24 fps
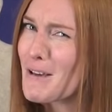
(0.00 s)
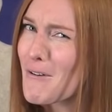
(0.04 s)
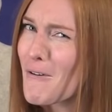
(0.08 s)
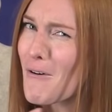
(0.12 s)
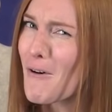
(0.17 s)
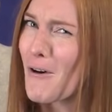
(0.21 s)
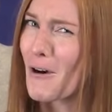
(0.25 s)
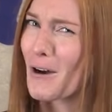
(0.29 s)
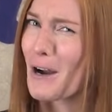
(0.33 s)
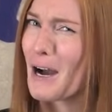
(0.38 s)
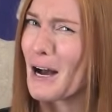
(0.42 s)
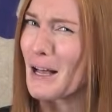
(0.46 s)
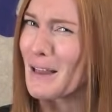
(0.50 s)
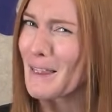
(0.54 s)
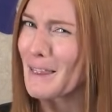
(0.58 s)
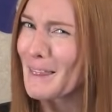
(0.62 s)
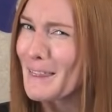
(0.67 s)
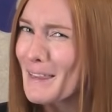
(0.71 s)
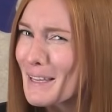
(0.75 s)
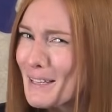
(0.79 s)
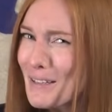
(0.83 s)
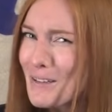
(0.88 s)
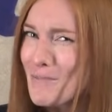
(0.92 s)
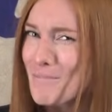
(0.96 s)
you're a
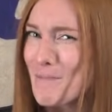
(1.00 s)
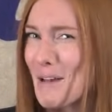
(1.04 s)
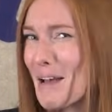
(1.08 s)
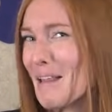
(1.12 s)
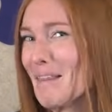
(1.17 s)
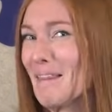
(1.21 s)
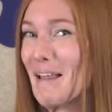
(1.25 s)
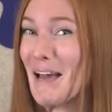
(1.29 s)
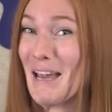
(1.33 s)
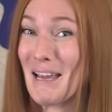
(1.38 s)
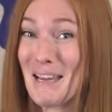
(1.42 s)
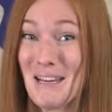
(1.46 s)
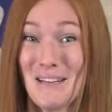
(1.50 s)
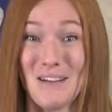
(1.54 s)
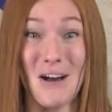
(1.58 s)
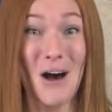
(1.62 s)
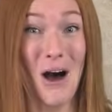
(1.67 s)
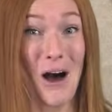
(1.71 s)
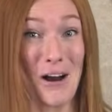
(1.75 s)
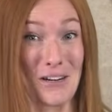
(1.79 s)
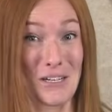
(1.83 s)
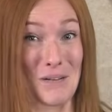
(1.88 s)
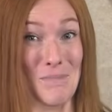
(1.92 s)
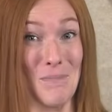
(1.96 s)
little bit like an
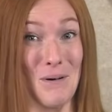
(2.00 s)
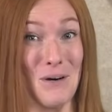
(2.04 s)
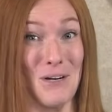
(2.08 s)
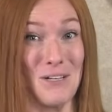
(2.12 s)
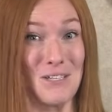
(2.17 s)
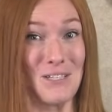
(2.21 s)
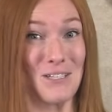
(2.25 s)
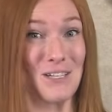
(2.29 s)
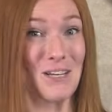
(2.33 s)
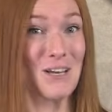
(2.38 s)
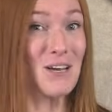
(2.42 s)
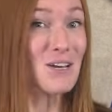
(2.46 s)
octopus.